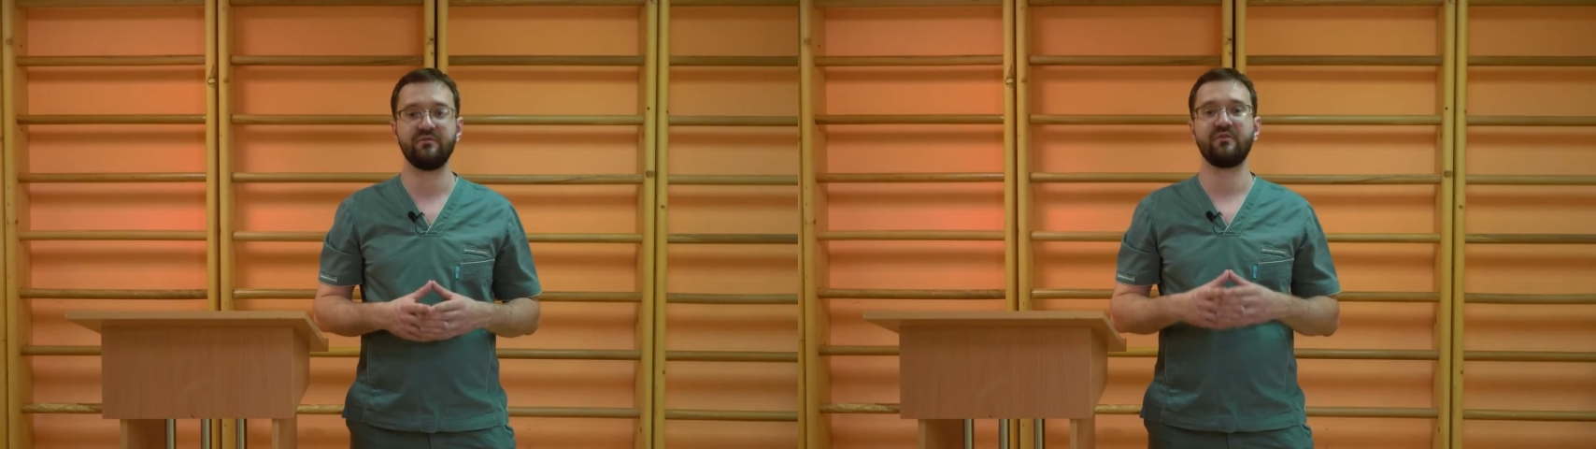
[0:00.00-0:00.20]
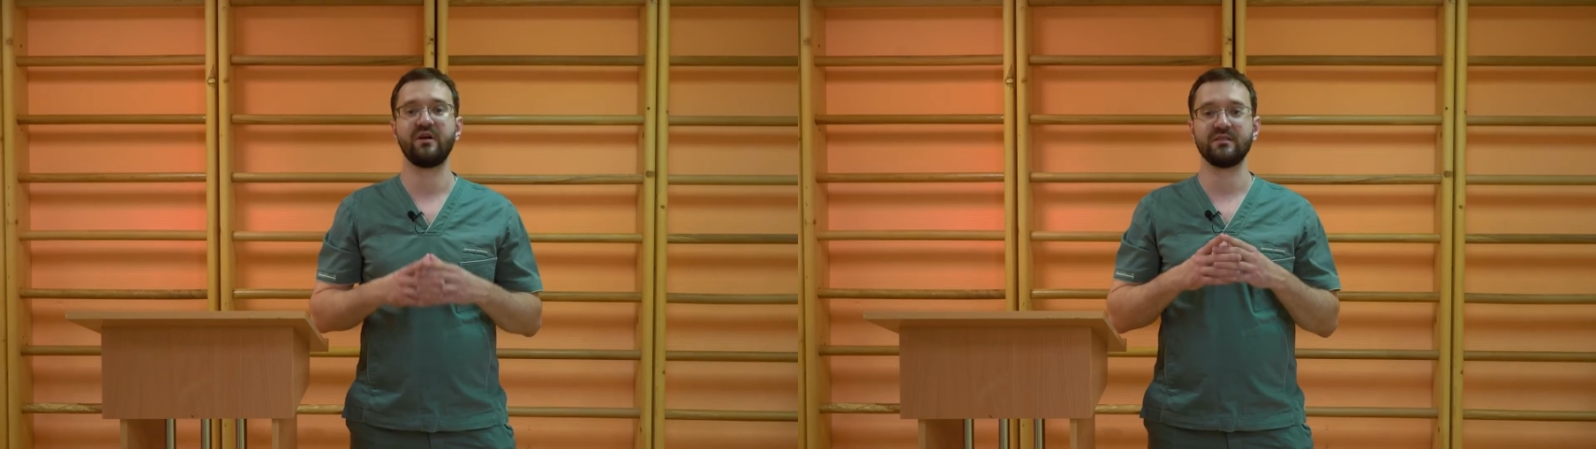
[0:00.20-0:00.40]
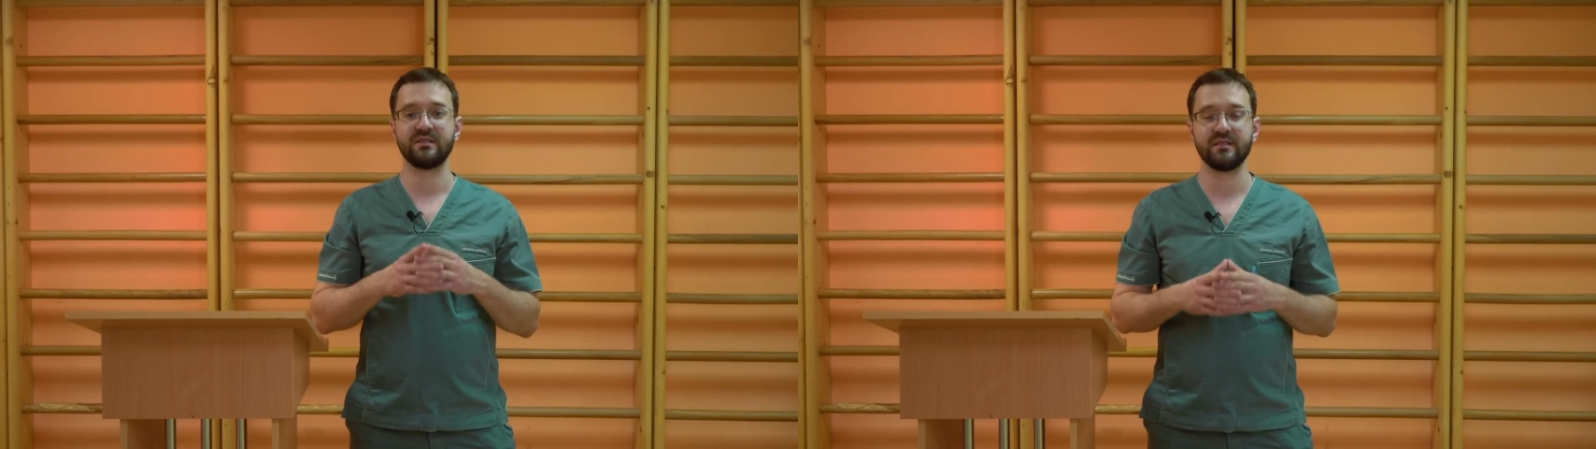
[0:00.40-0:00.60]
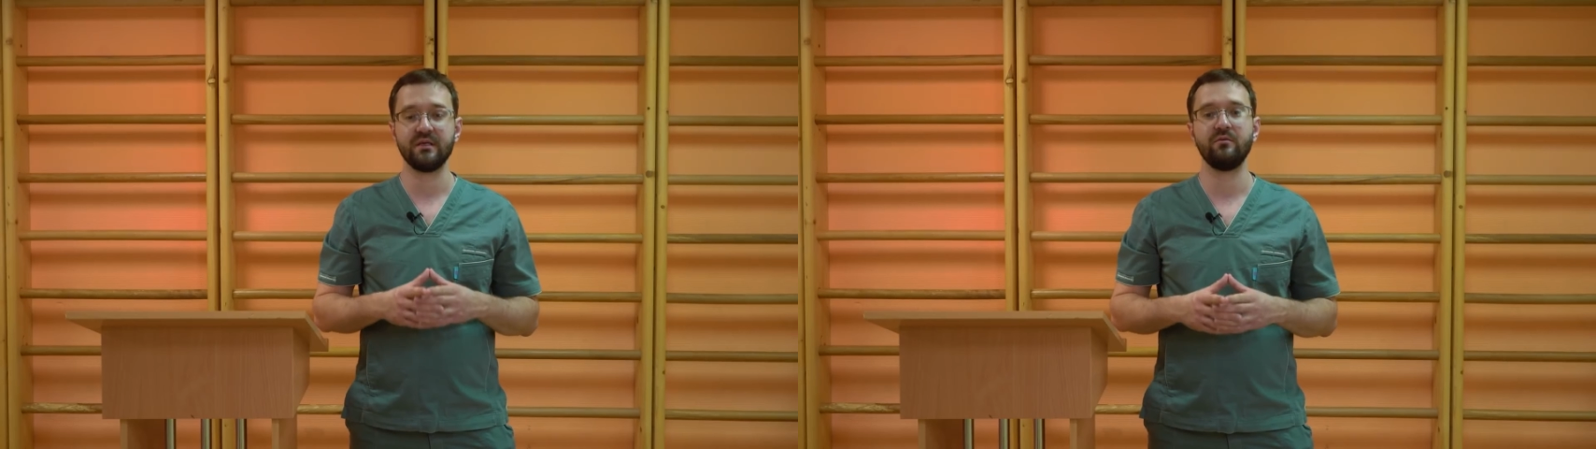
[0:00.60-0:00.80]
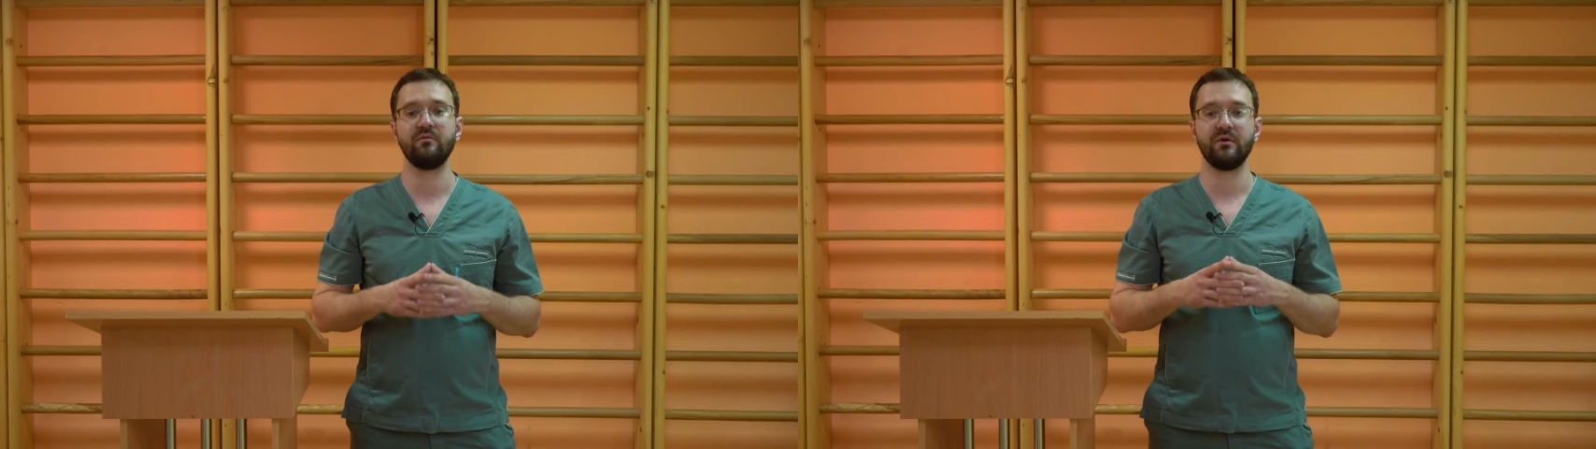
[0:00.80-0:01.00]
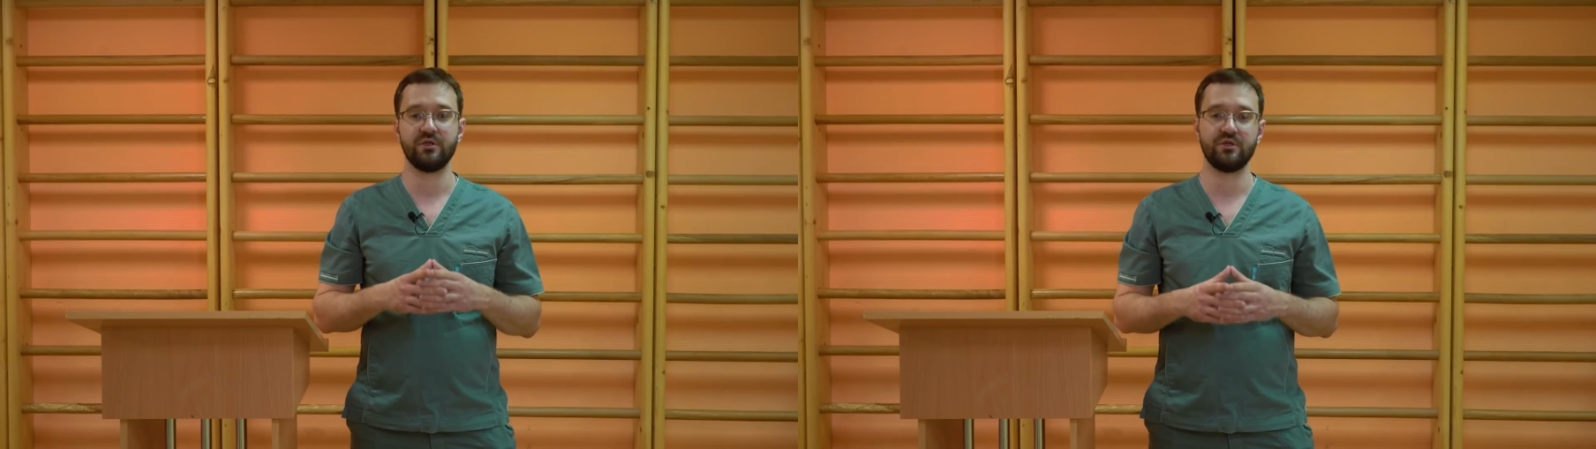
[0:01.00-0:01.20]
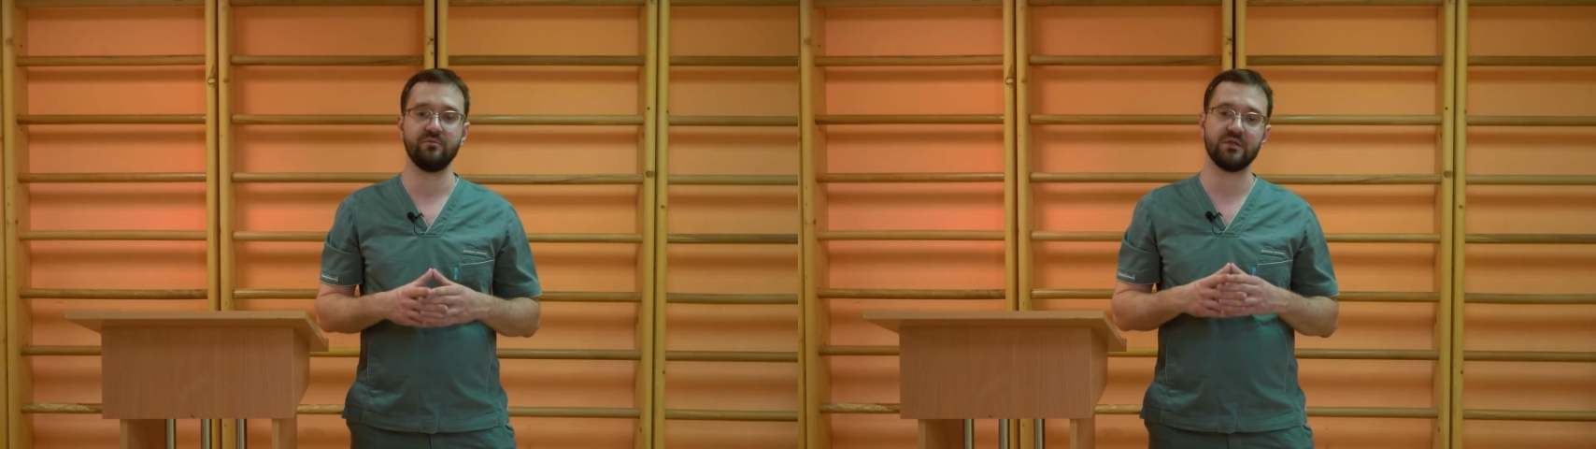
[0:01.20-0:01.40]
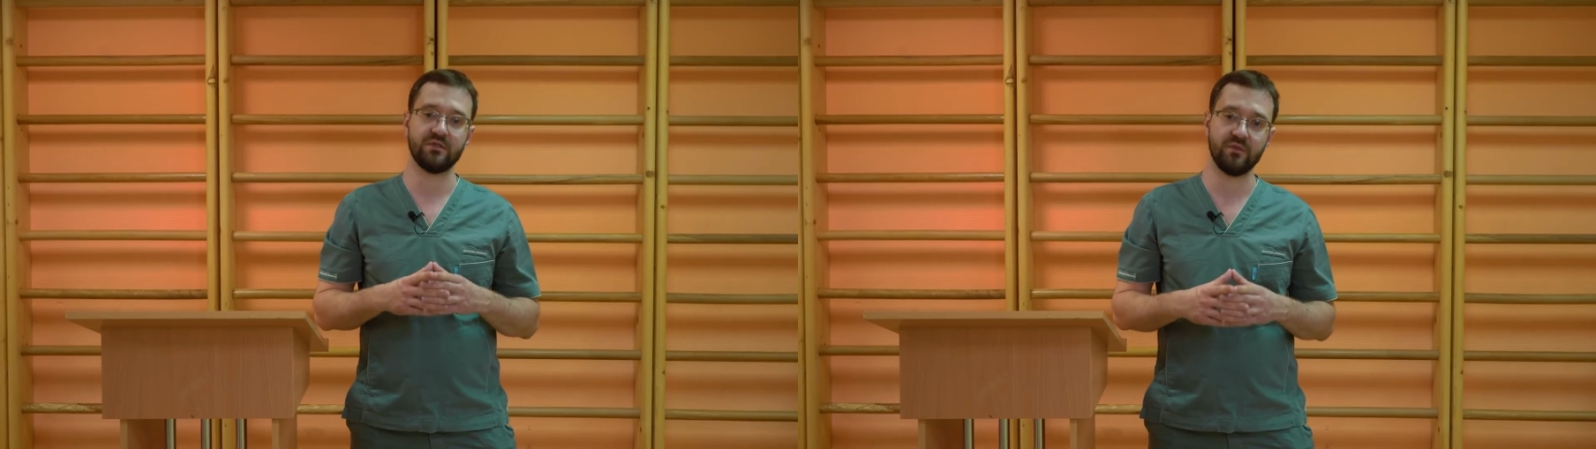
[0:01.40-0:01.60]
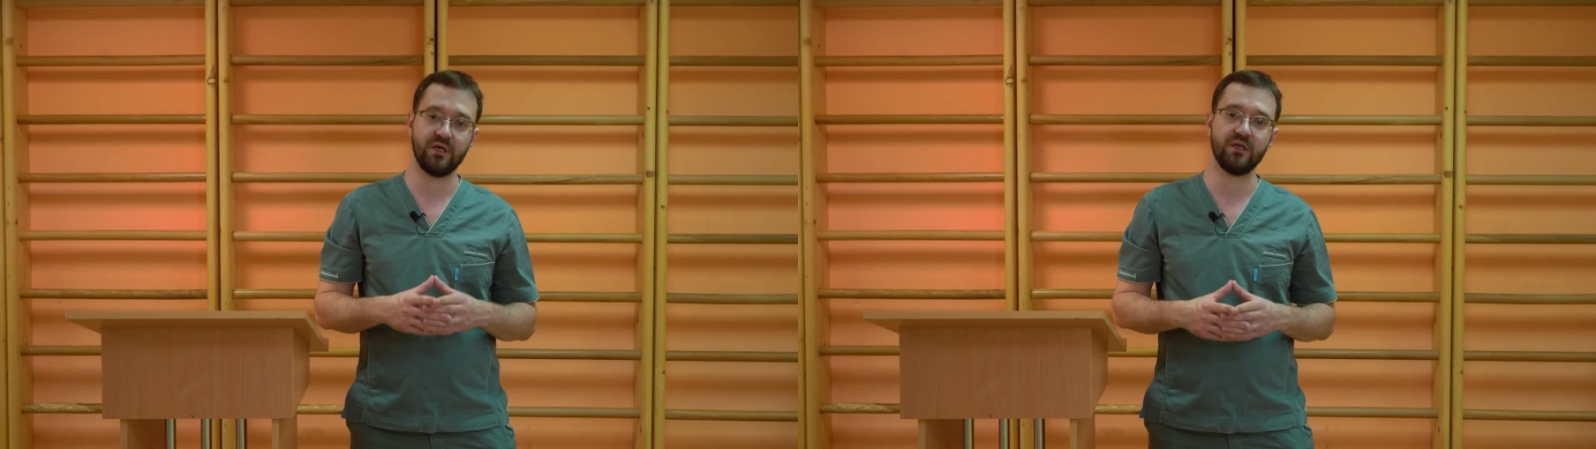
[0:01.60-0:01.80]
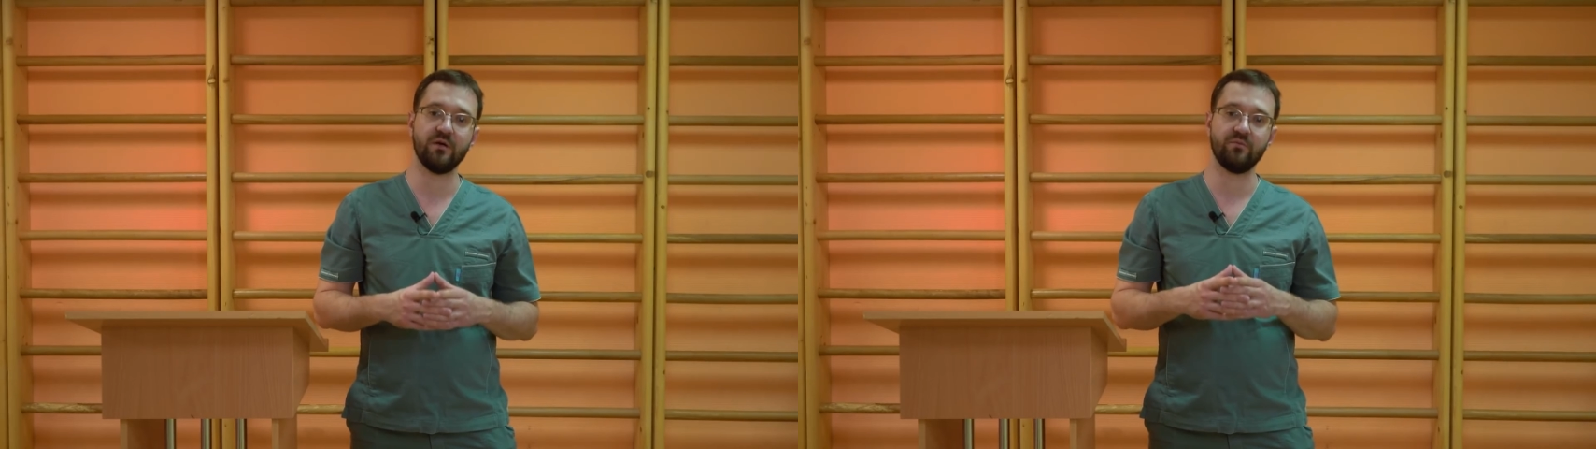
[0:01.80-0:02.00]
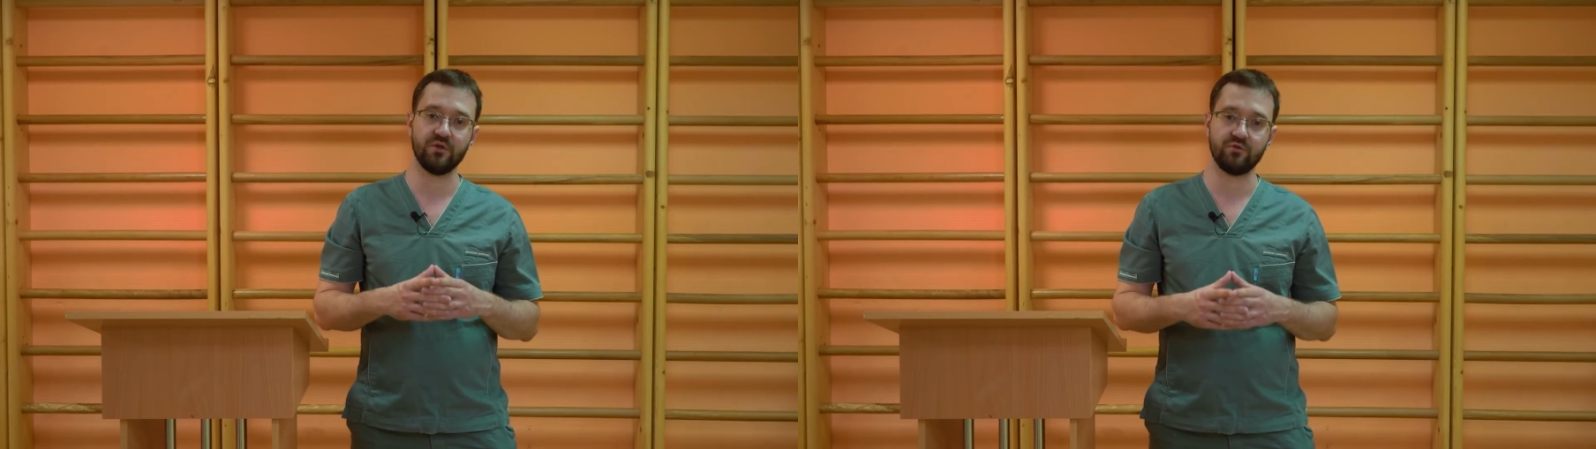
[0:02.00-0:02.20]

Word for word: perform them at the end of your maximum